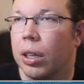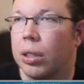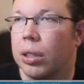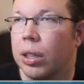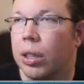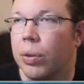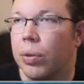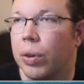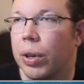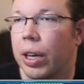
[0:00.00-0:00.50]

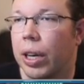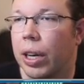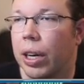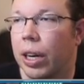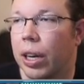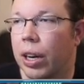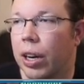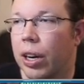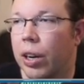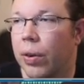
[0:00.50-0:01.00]
See if we
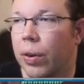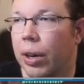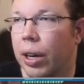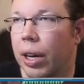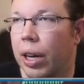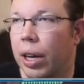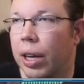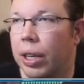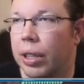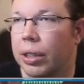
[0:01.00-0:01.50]
can do it,
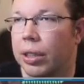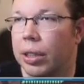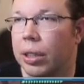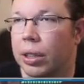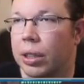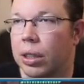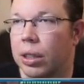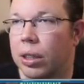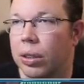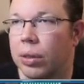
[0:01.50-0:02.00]
guys.
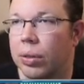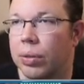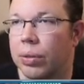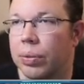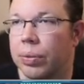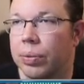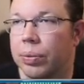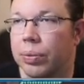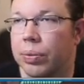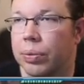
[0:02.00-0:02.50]
So,
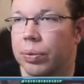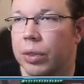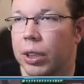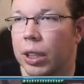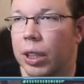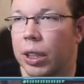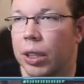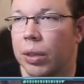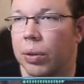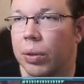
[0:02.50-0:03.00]

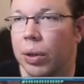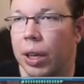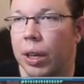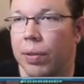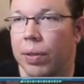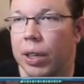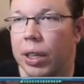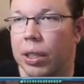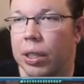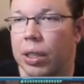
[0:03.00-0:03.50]
uh, we'll
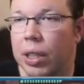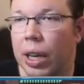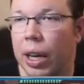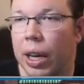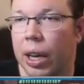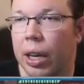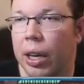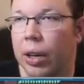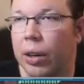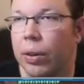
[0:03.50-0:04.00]
give this to
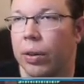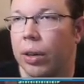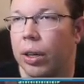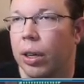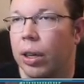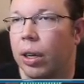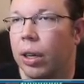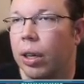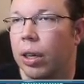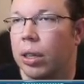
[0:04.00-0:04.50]
Echo,
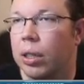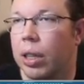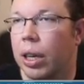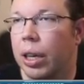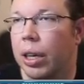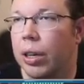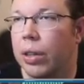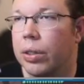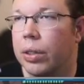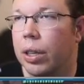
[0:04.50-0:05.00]
because
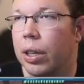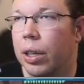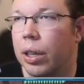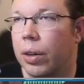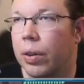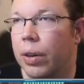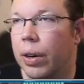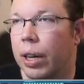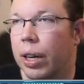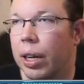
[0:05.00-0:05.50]
Echo's gonna
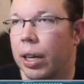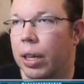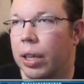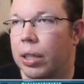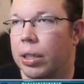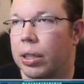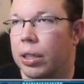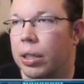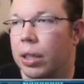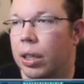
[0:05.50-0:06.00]
go
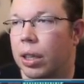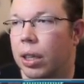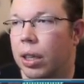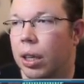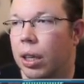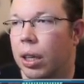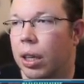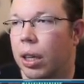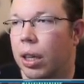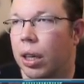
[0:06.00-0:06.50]
next.
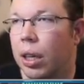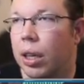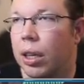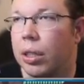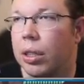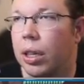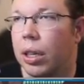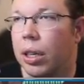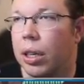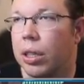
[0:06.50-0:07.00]

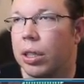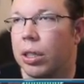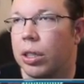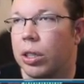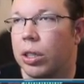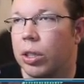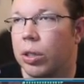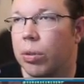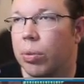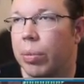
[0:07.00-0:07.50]
He's gonna
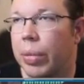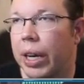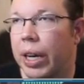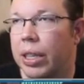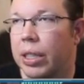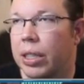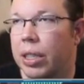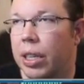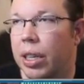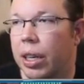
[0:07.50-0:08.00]
just shoot
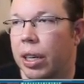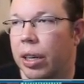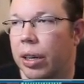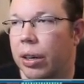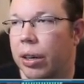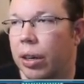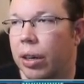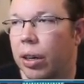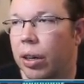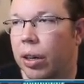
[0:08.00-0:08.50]
Basti
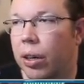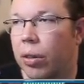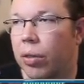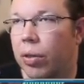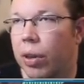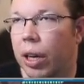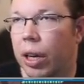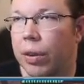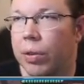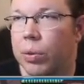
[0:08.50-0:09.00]
here.
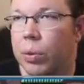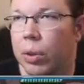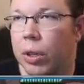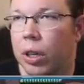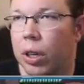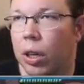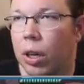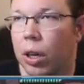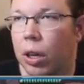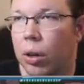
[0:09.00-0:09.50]
Fives will
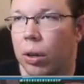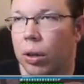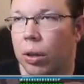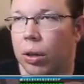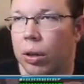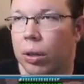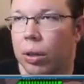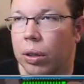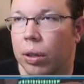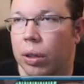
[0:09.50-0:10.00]

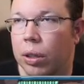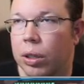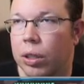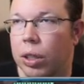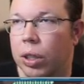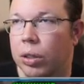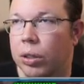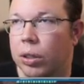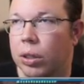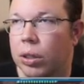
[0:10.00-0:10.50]
call
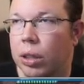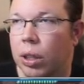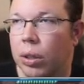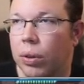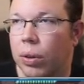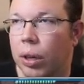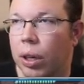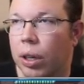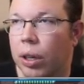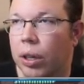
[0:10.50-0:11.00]
General
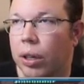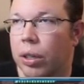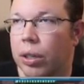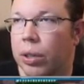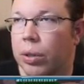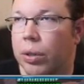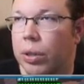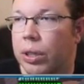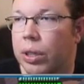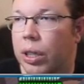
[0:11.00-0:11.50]
Skywalker
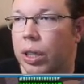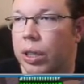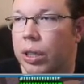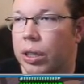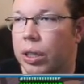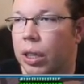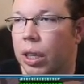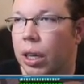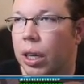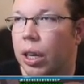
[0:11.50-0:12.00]
to
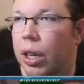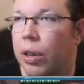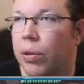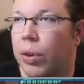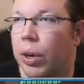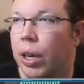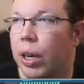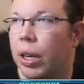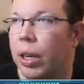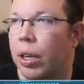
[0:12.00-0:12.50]
assist.
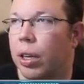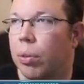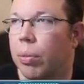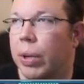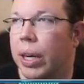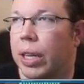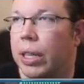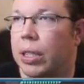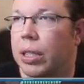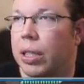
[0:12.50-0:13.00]
If we can kill
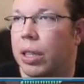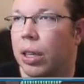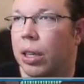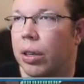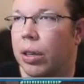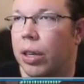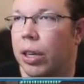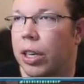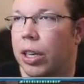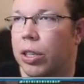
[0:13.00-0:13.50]
Basti
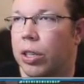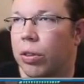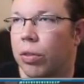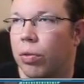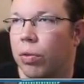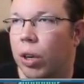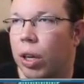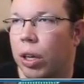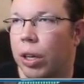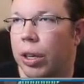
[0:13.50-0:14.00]
on the initial
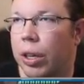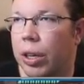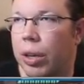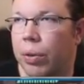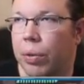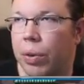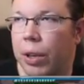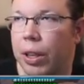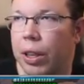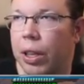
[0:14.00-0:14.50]
volley,
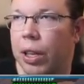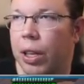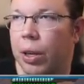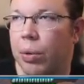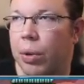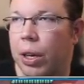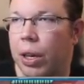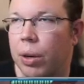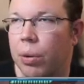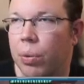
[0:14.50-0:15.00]
then we
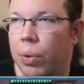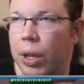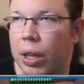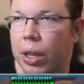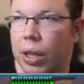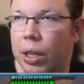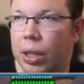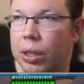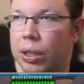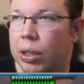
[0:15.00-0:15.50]
think we can
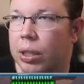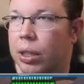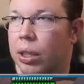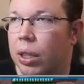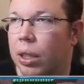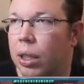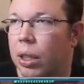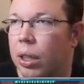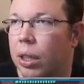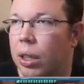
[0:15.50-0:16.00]
win this.
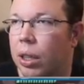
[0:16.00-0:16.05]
